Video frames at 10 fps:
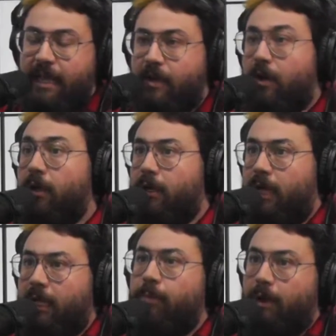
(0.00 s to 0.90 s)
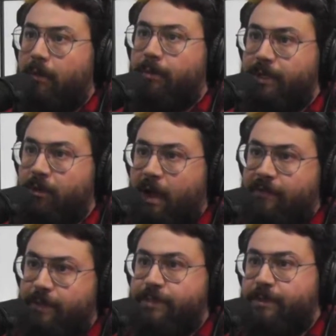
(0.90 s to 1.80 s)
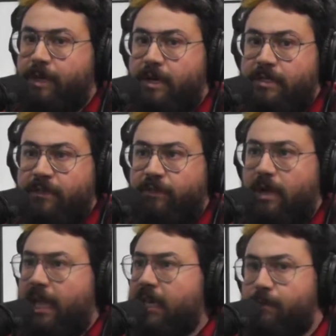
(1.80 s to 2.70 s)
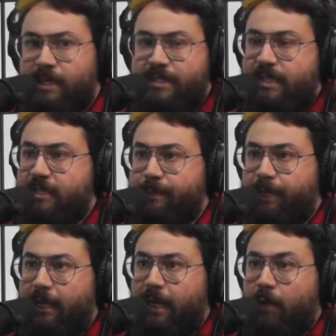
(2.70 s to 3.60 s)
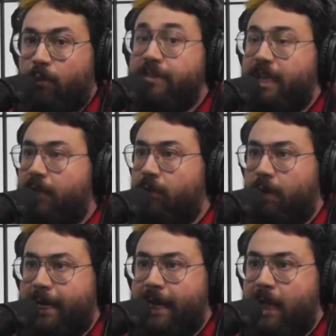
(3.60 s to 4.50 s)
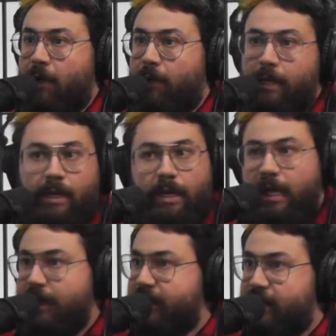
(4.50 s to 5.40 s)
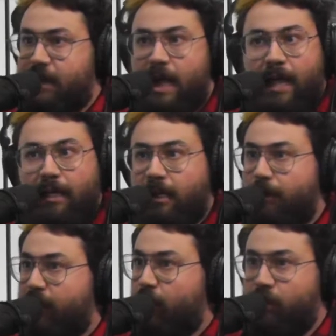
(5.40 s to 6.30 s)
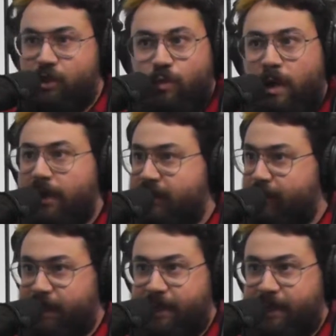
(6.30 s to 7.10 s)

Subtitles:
could probably draft up some content for any business, but I will tell you right now, it is not going to be what you want it to be.